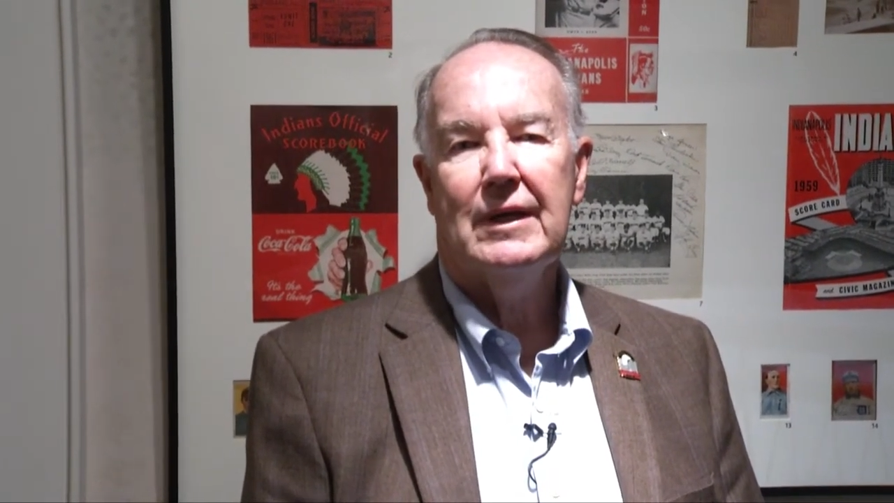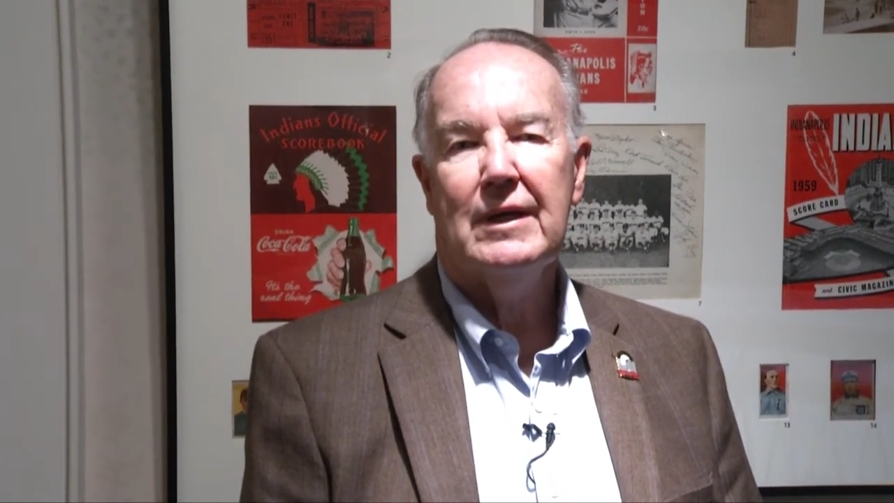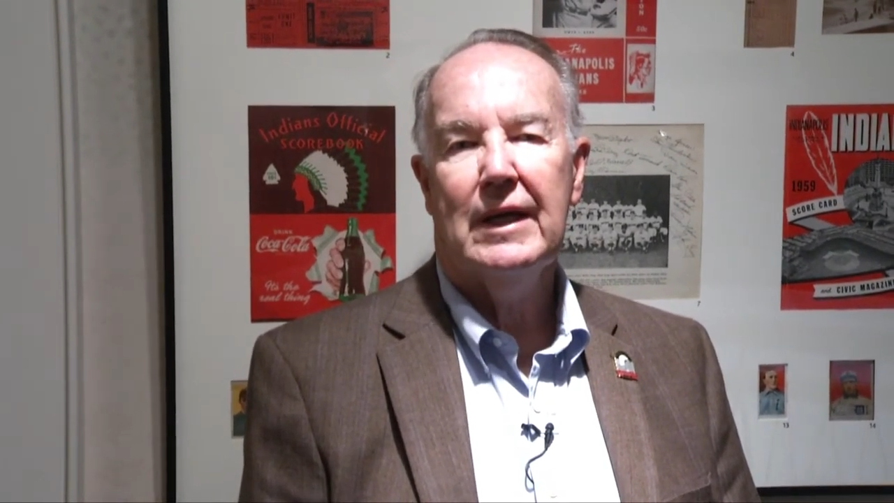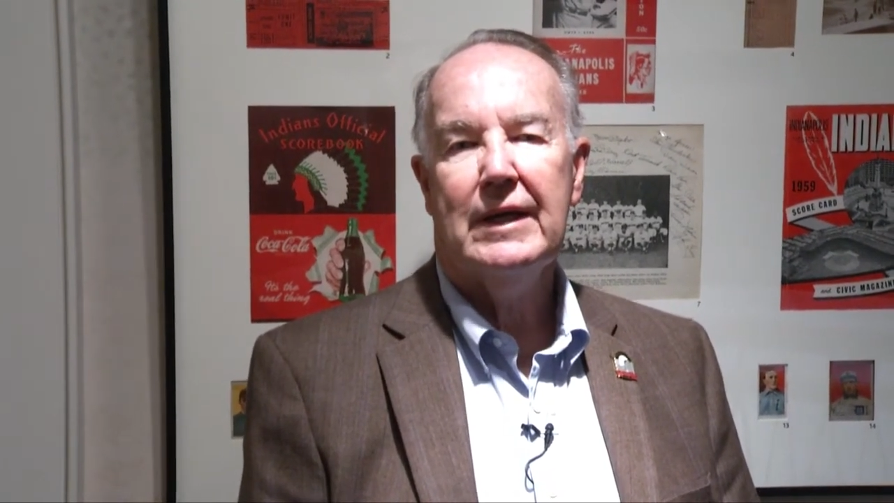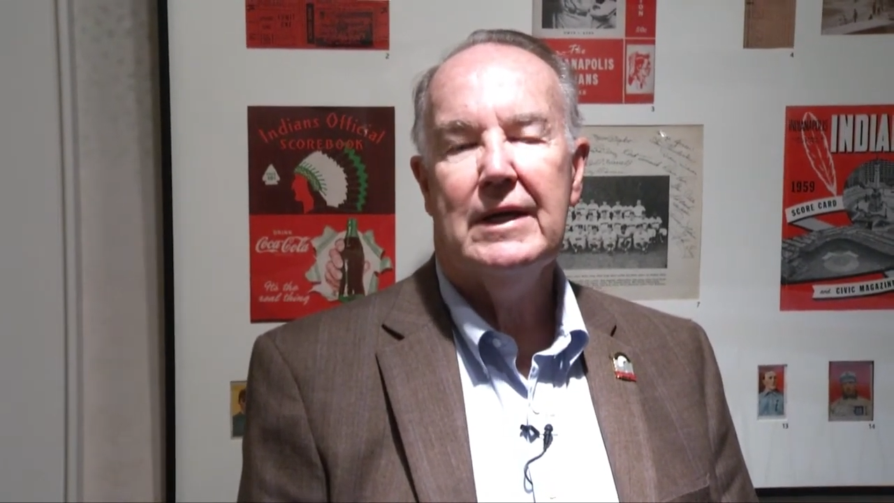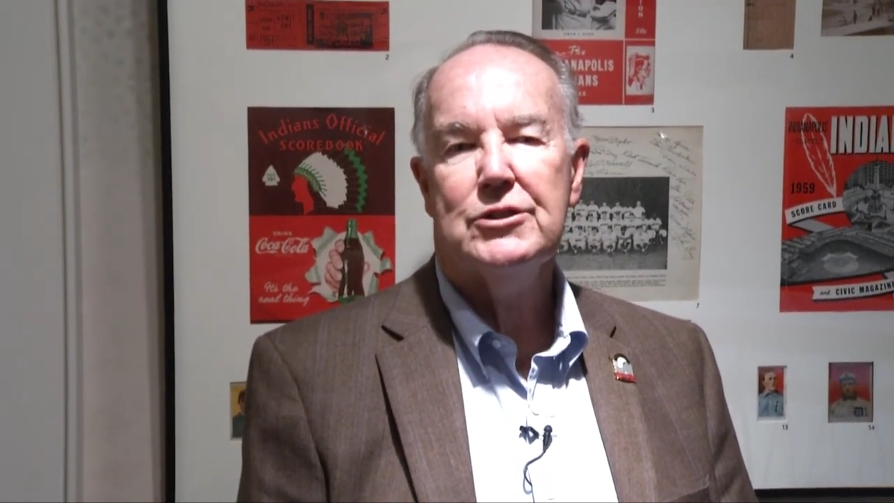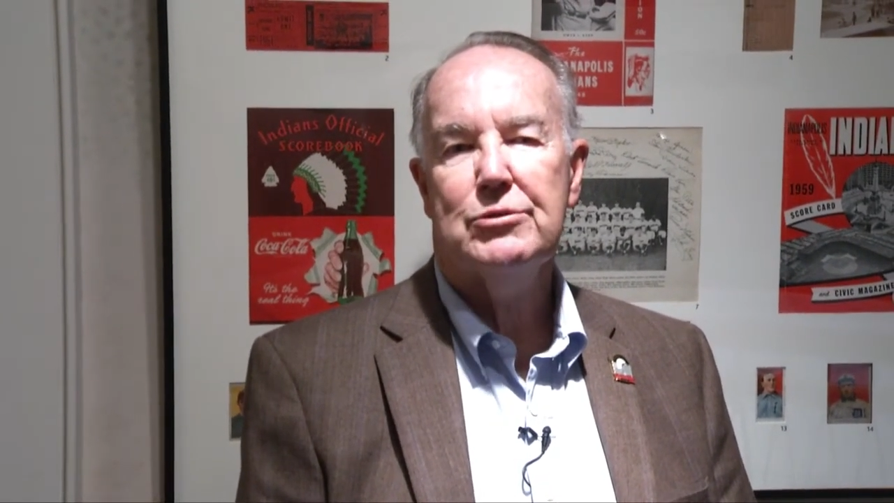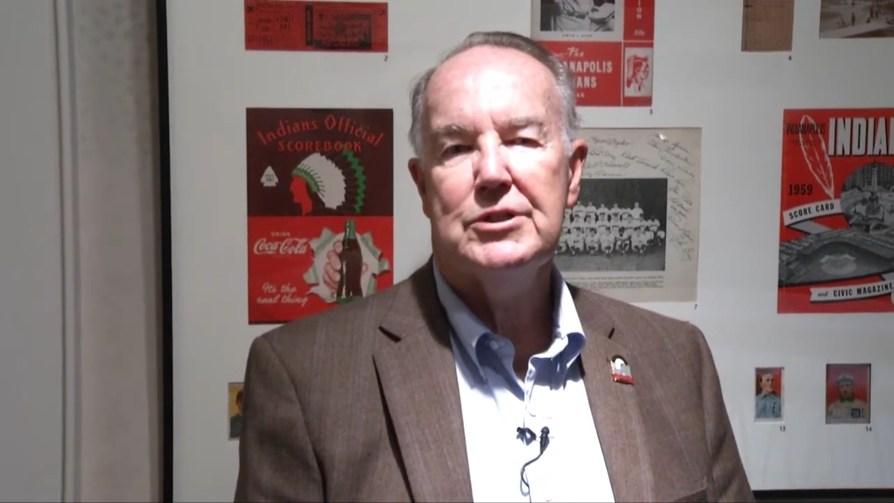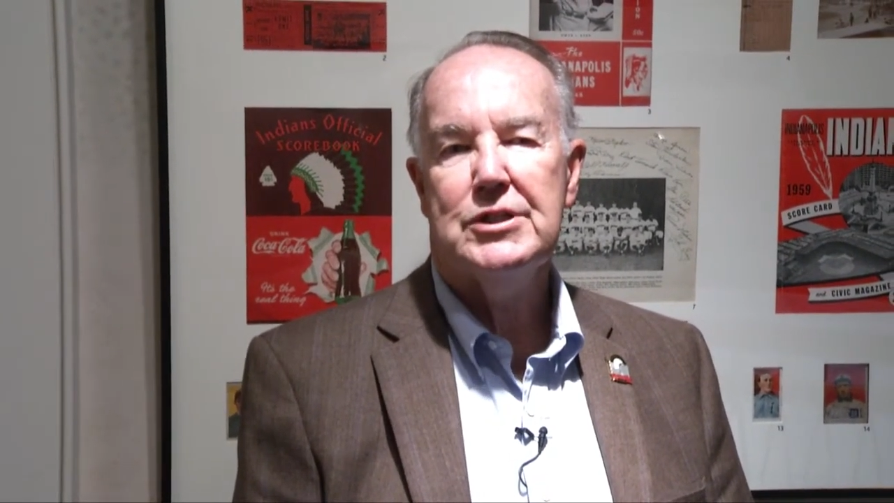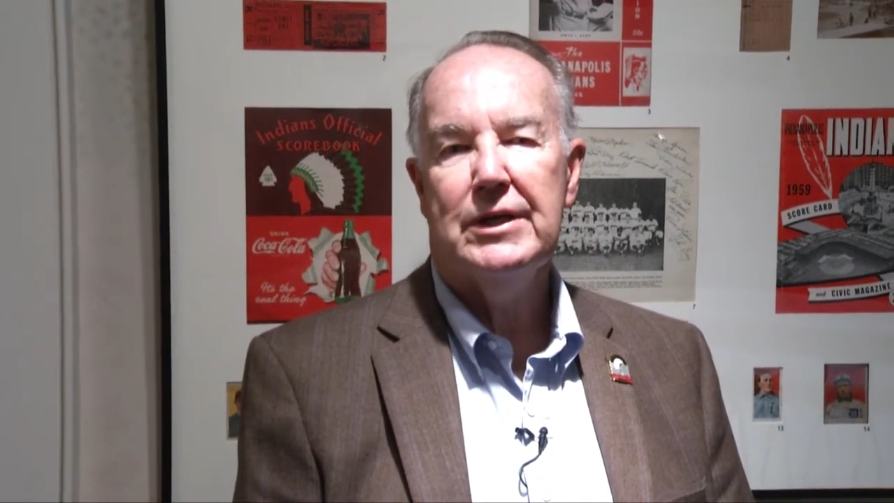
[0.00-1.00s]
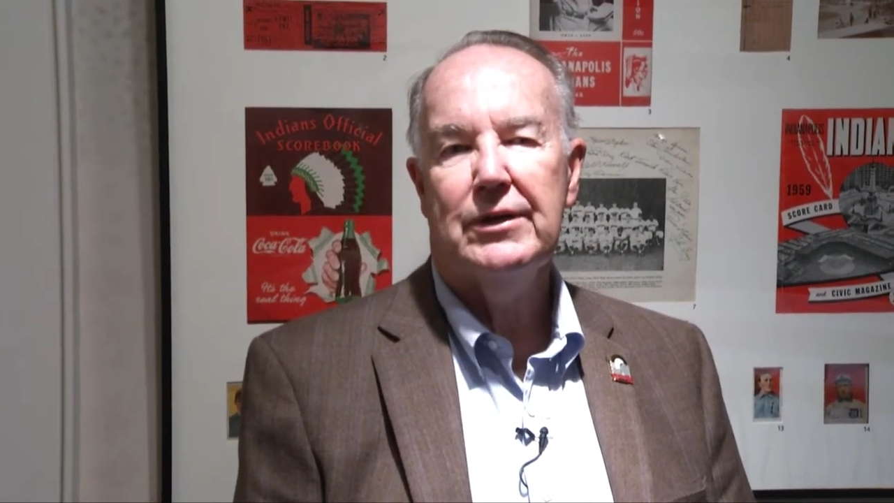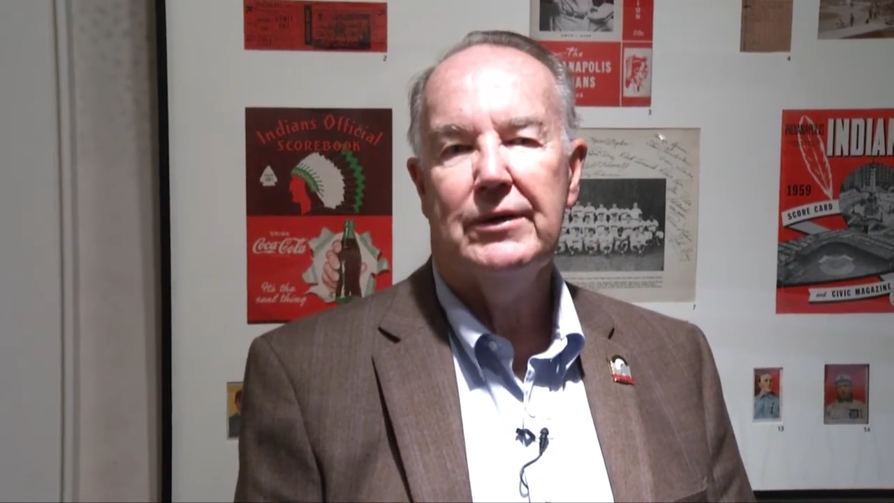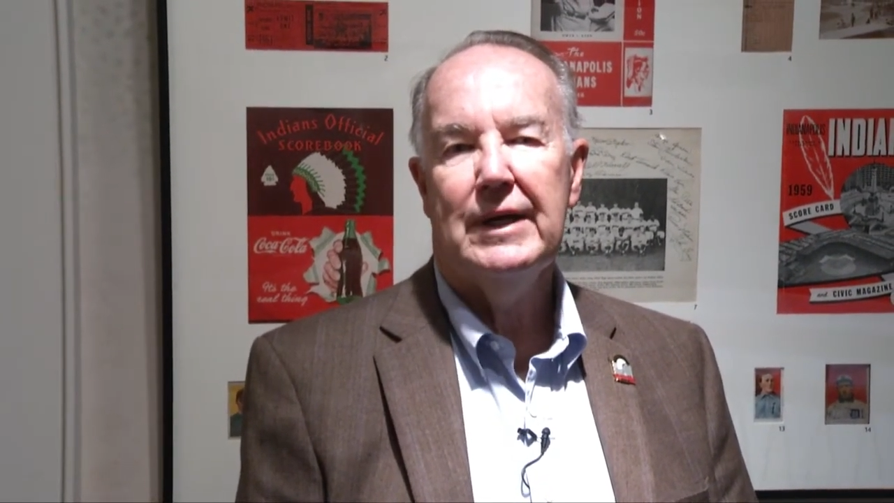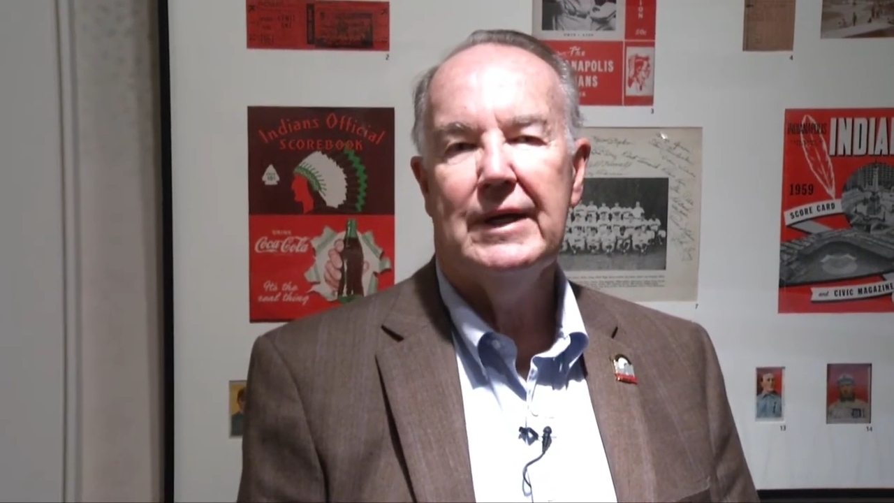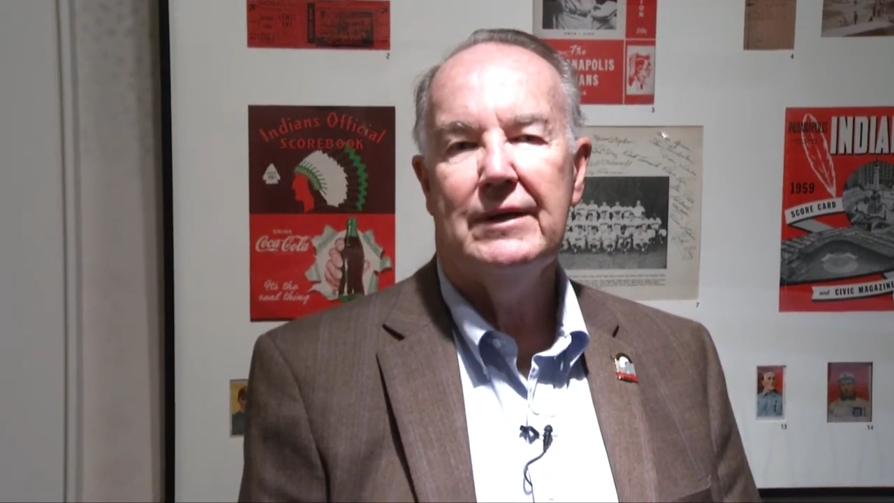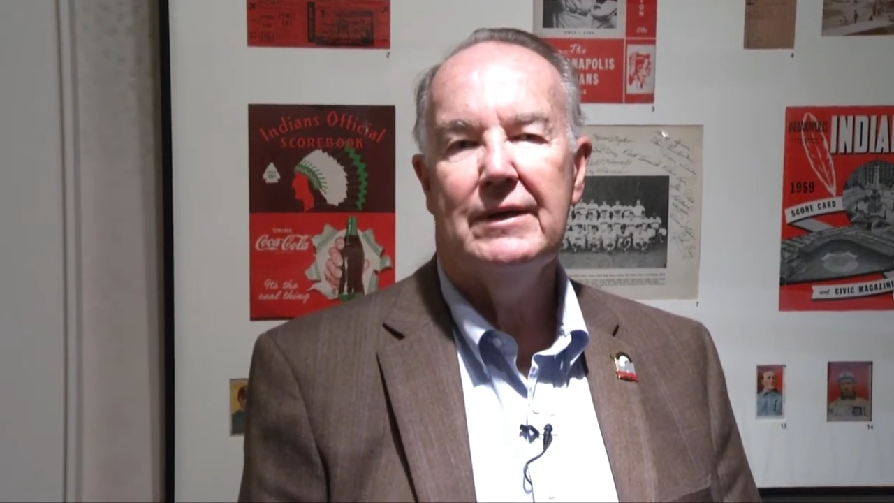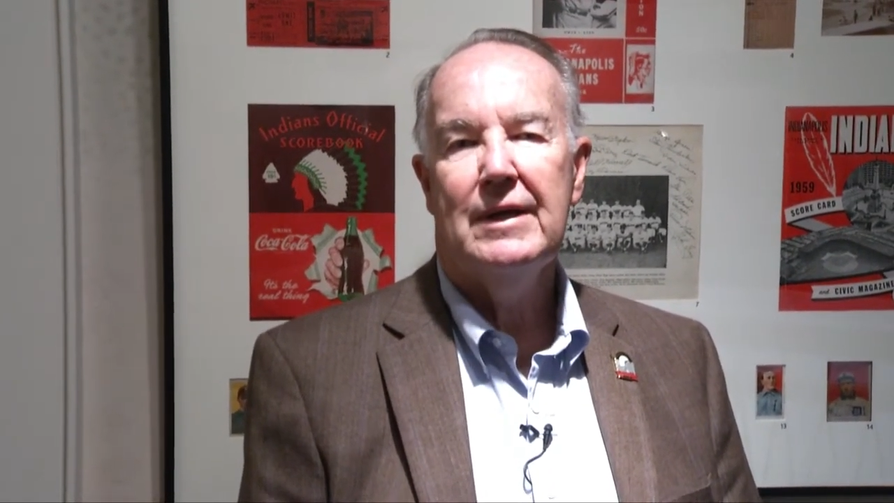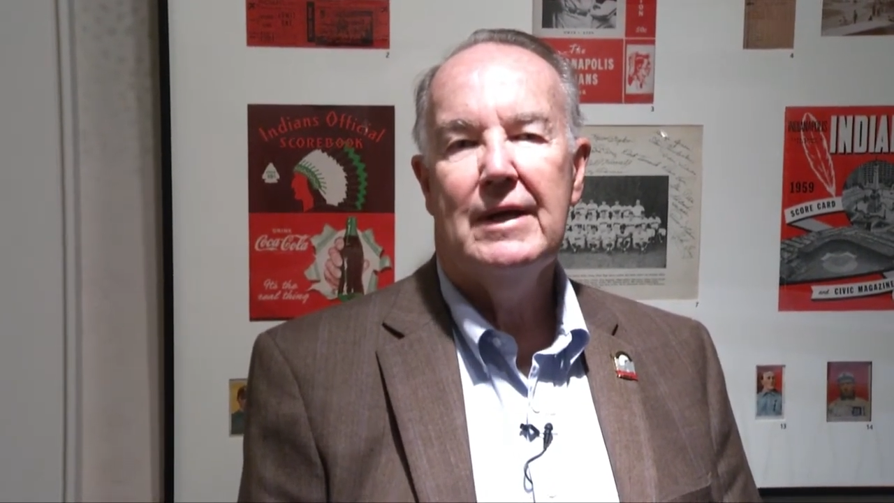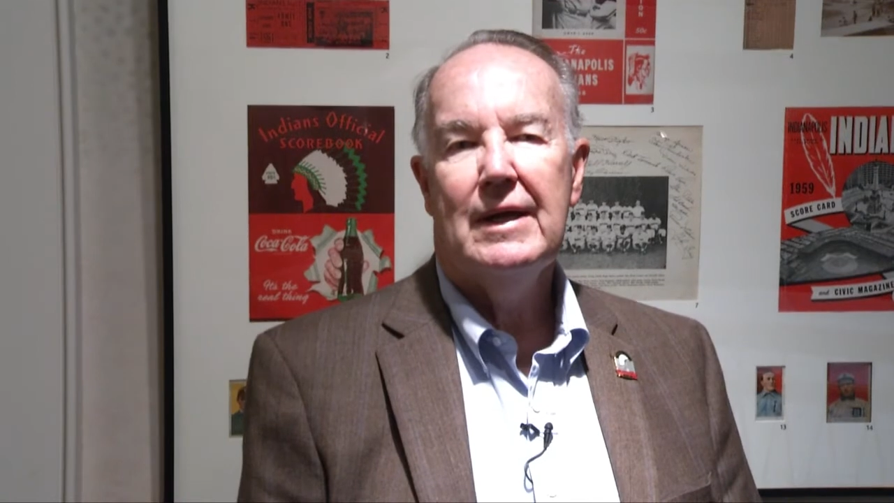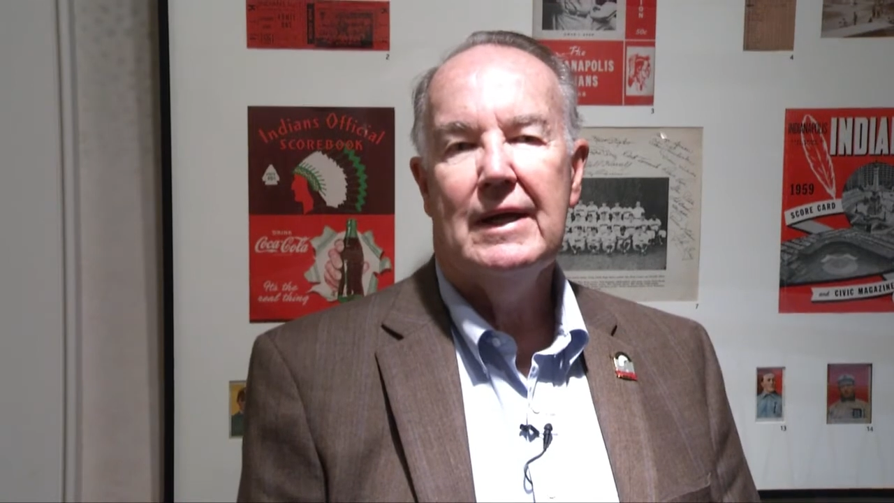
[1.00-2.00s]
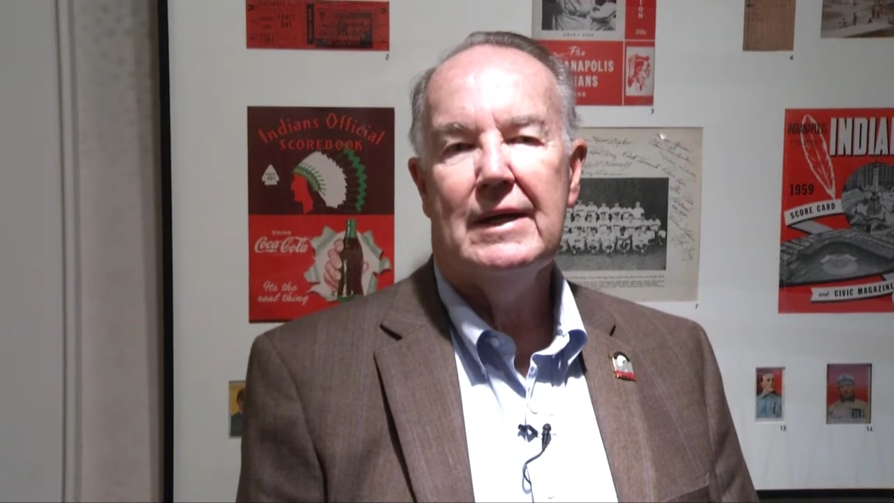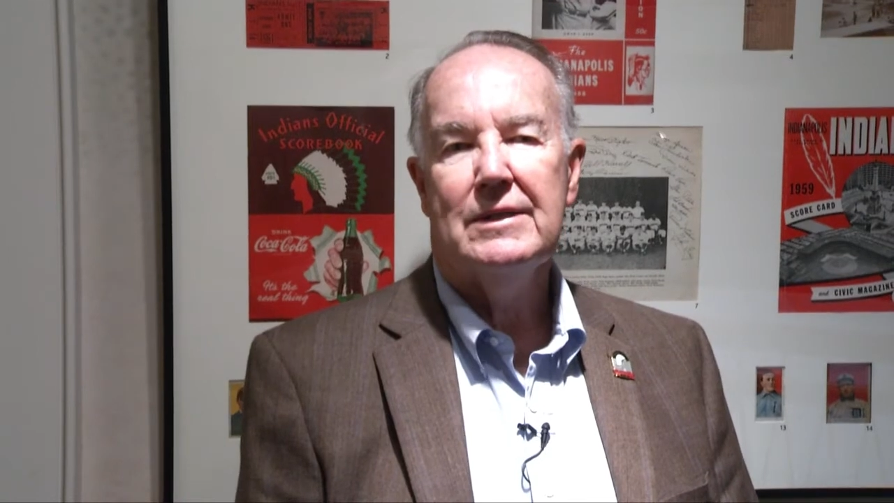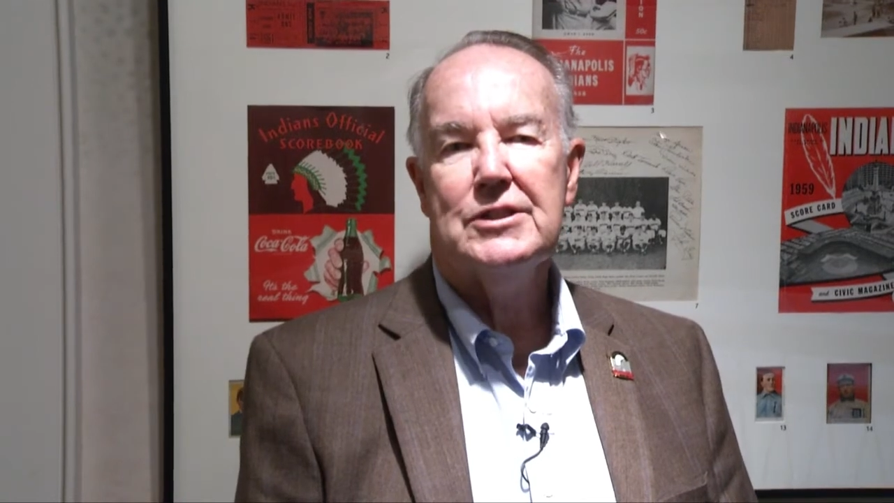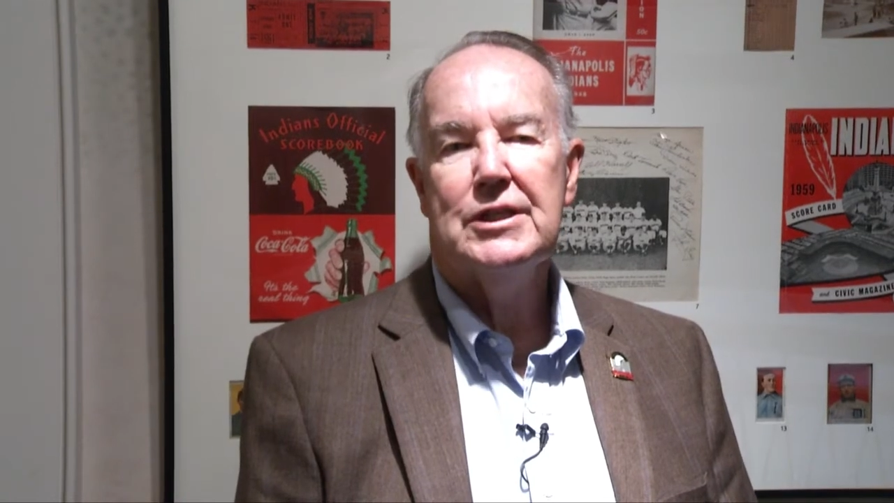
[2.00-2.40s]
Glick History Center and